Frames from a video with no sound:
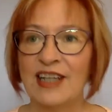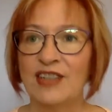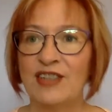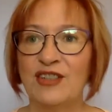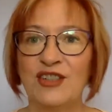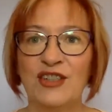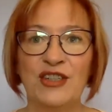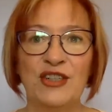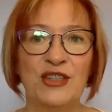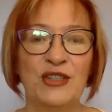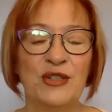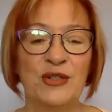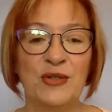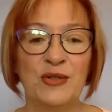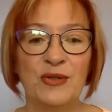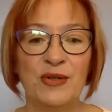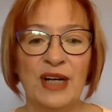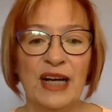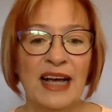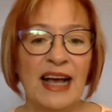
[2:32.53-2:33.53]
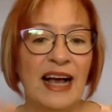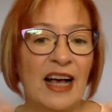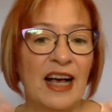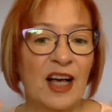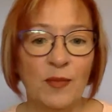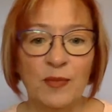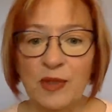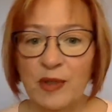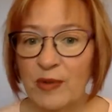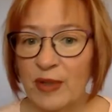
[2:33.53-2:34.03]
to
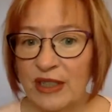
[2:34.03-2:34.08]
help you